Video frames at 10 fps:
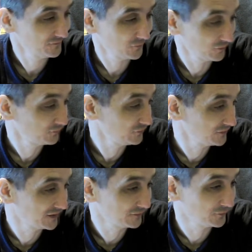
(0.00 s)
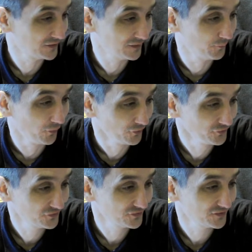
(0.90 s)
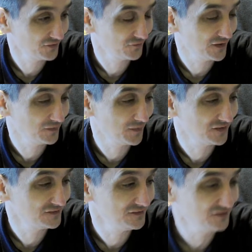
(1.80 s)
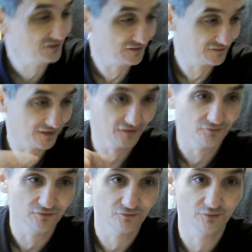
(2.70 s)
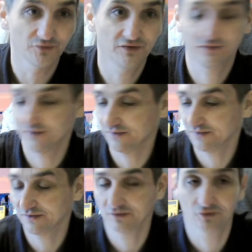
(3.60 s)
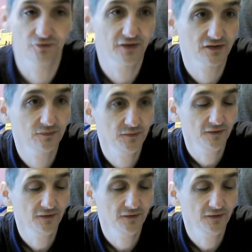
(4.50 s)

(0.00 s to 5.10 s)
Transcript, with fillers: hopefully you like what i bought if anybody needs anything from this then can contact me